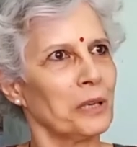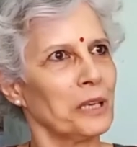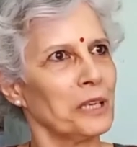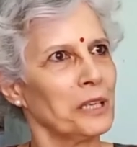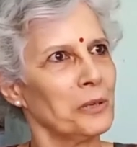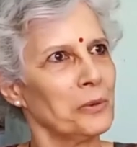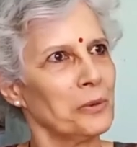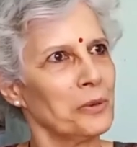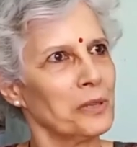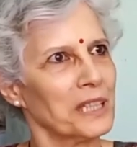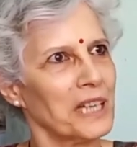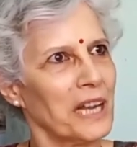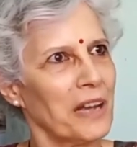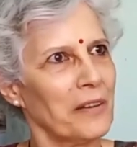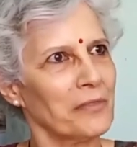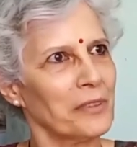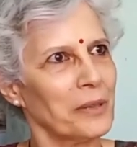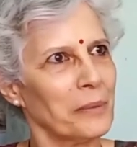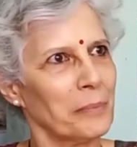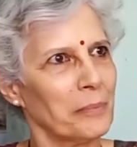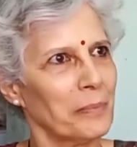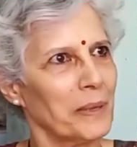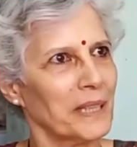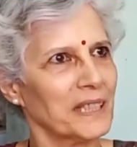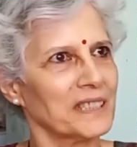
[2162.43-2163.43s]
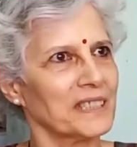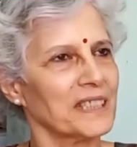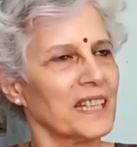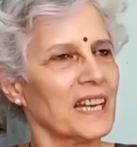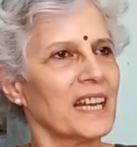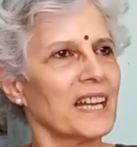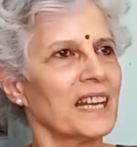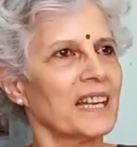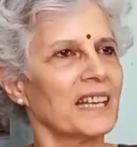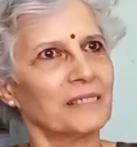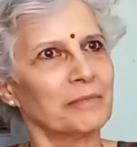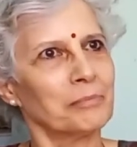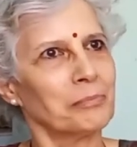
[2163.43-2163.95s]
where you could have the best
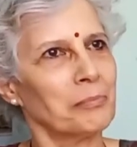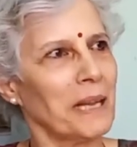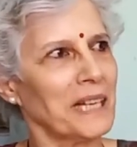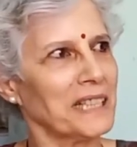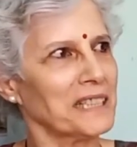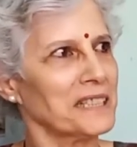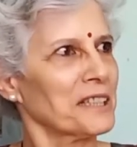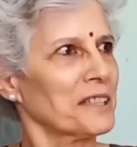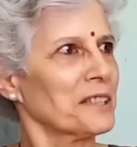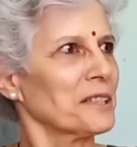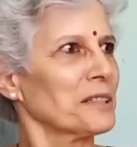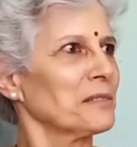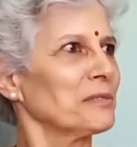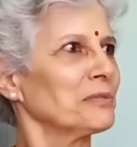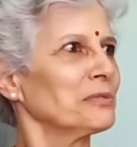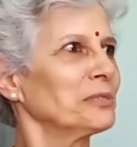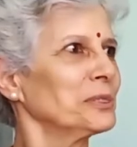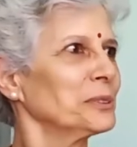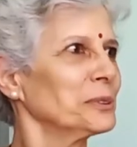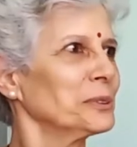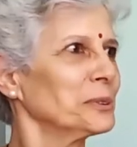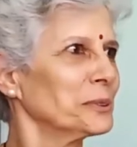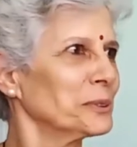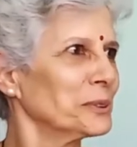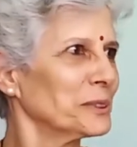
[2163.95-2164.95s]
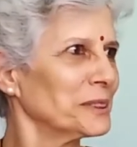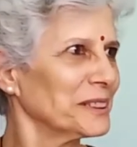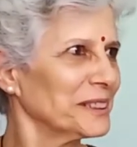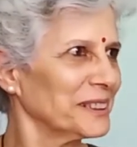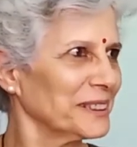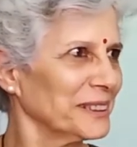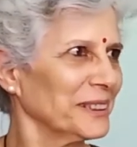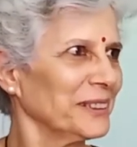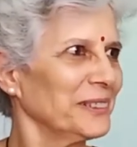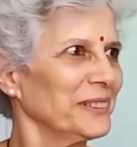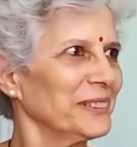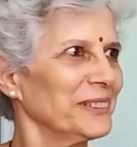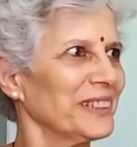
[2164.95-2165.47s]
Mexican food, you
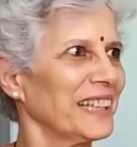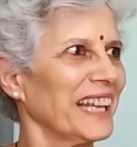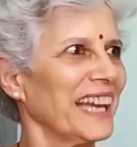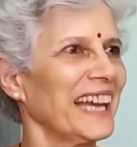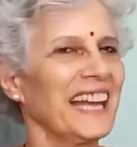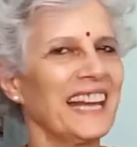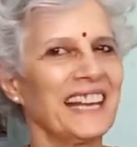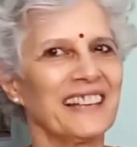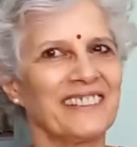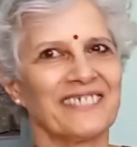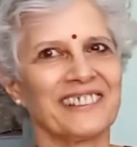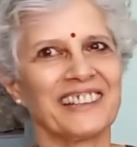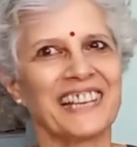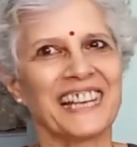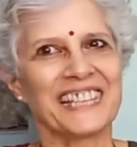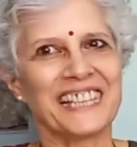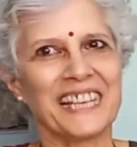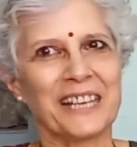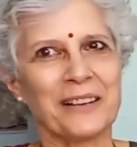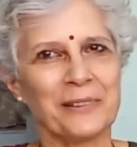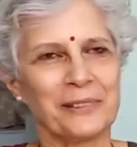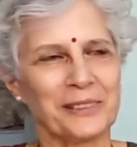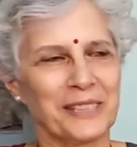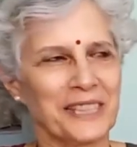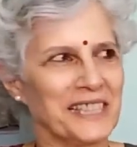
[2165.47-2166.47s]
know, all the giving all